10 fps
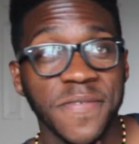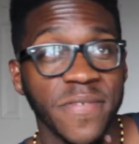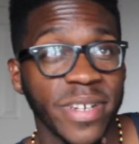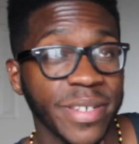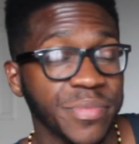
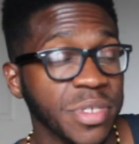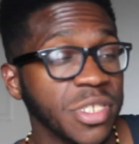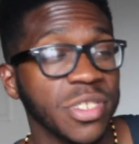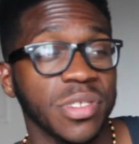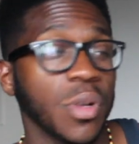right, and
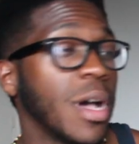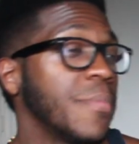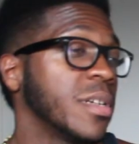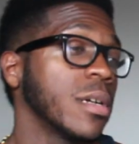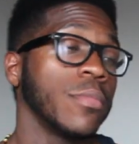you just so
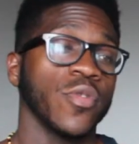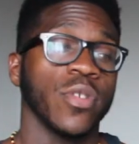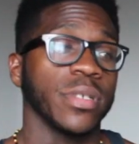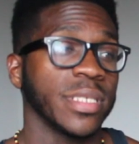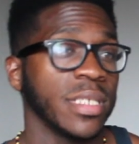happen to come
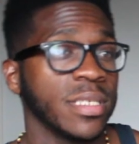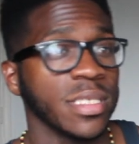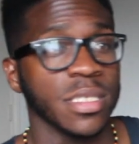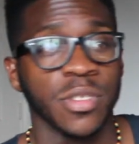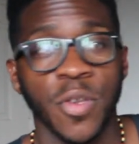across
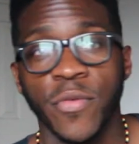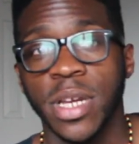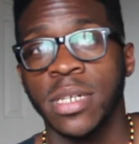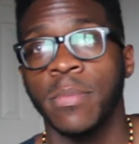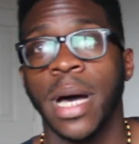this, and you
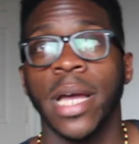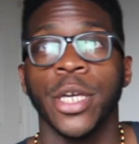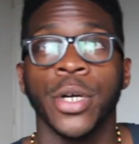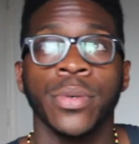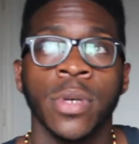read the
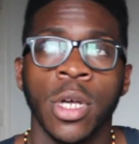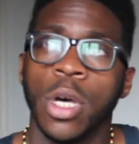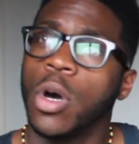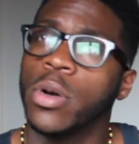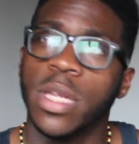bio,
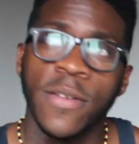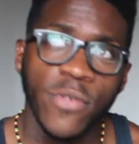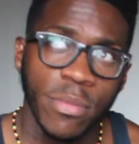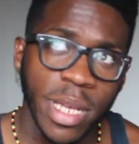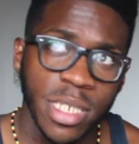or the
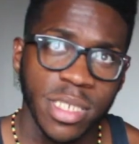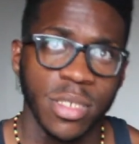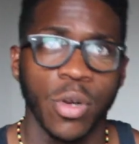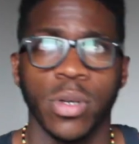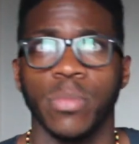
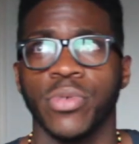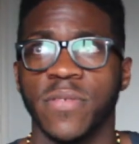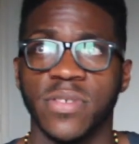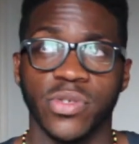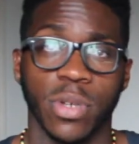information, or a
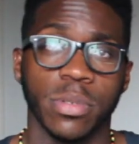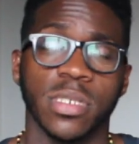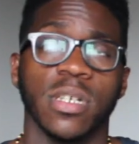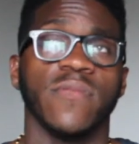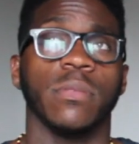brief
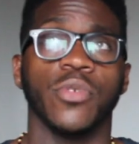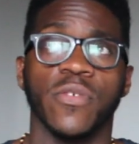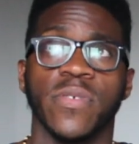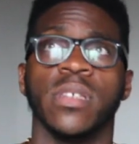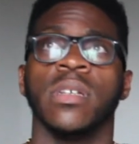description of the
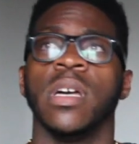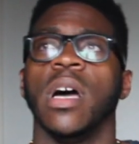movie,